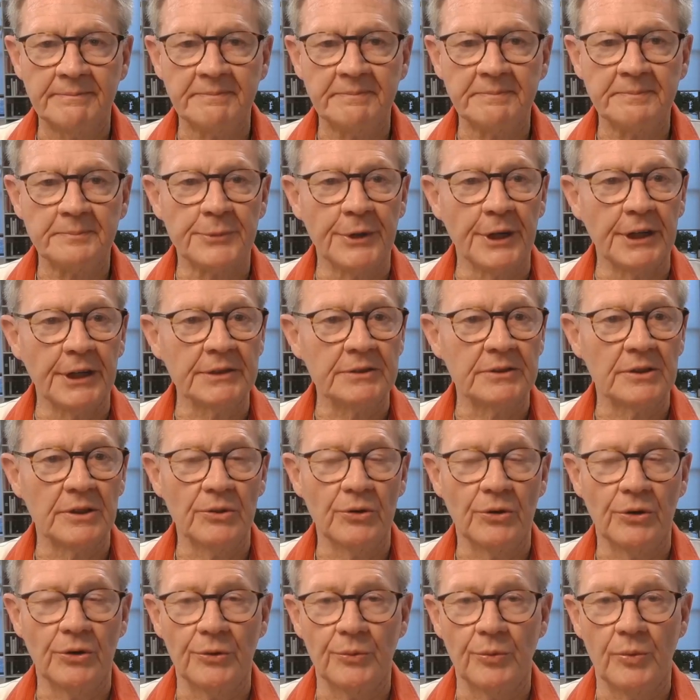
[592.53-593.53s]
Praise the
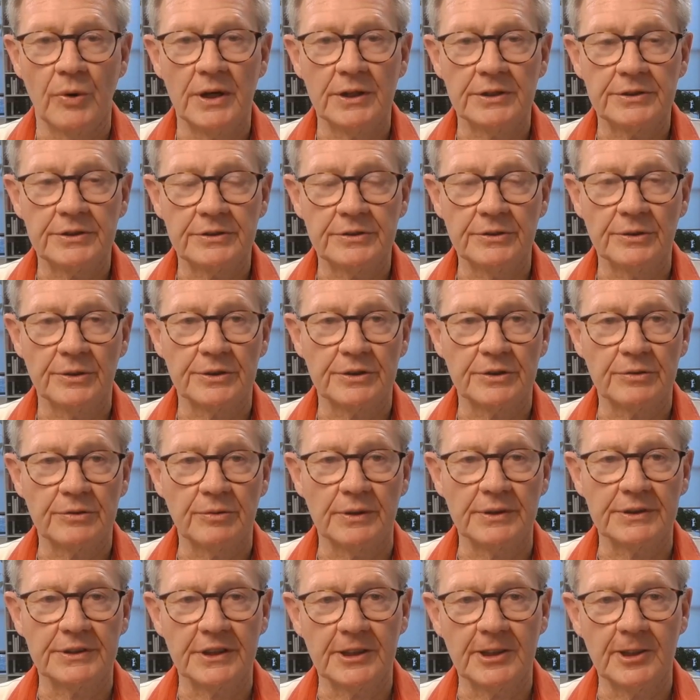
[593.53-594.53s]
Lord. Wise thoughts
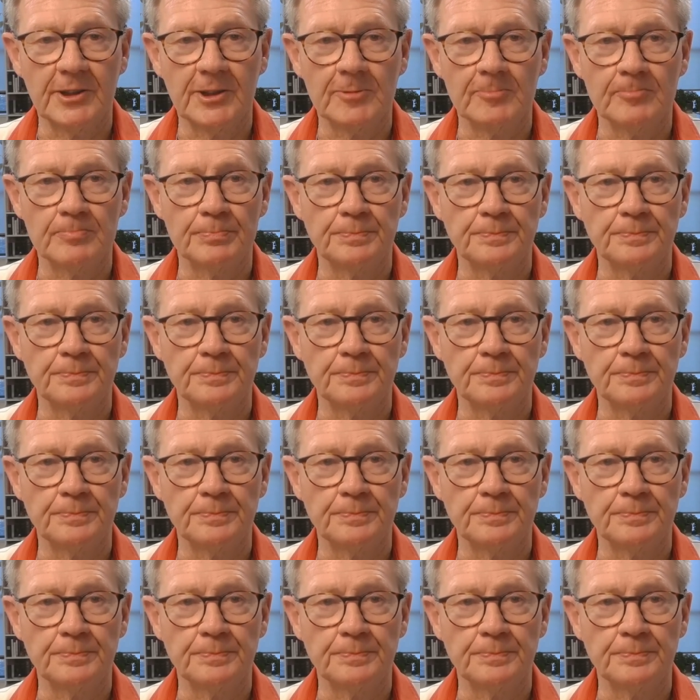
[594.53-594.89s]
once again.